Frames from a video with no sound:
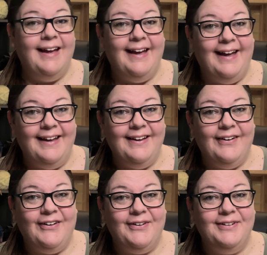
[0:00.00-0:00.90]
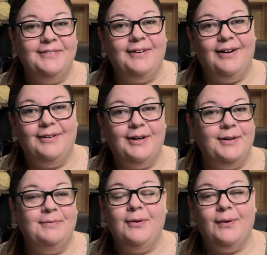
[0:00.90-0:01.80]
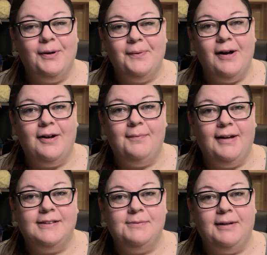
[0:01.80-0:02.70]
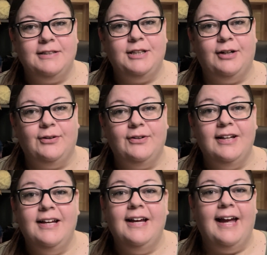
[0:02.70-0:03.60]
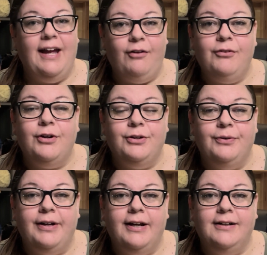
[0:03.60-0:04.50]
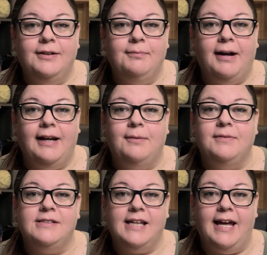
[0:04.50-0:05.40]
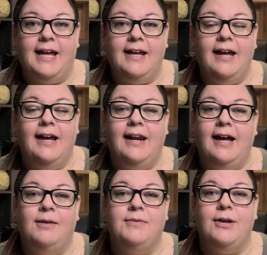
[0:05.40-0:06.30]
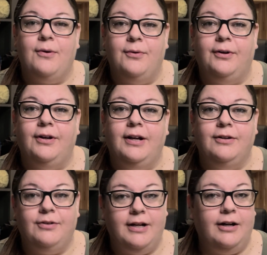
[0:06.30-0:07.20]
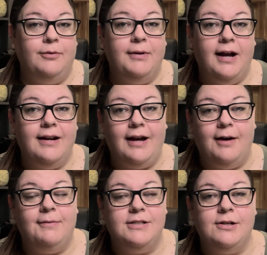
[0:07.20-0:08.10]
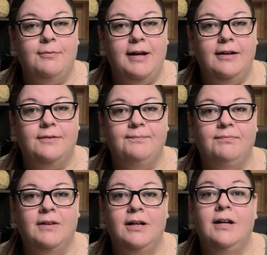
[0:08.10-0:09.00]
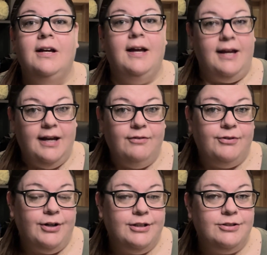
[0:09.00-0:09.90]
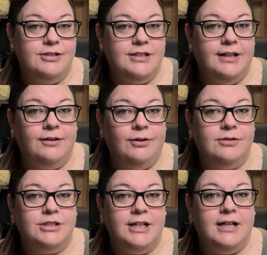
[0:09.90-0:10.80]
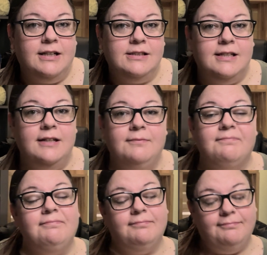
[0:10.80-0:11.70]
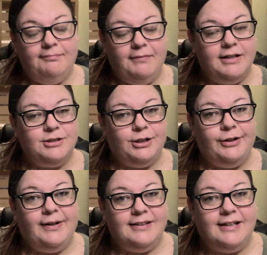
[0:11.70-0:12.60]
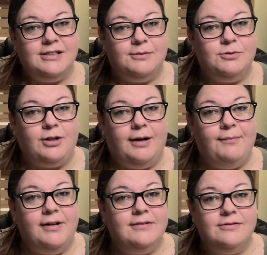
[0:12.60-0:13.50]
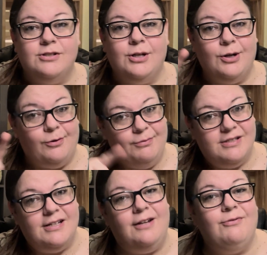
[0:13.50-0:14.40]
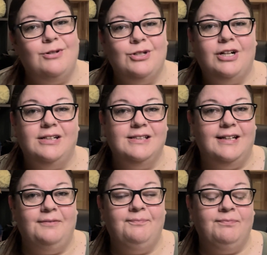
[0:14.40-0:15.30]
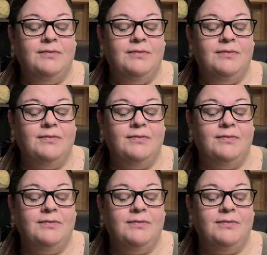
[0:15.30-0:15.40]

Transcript: Hey y'all, welcome back to my channel. If you're new here, my name is Kay and I'm the owner and creator behind Hat Miss Homemade. If you're interested in crochet content, make sure you hit that subscribe button so you don't miss any future content.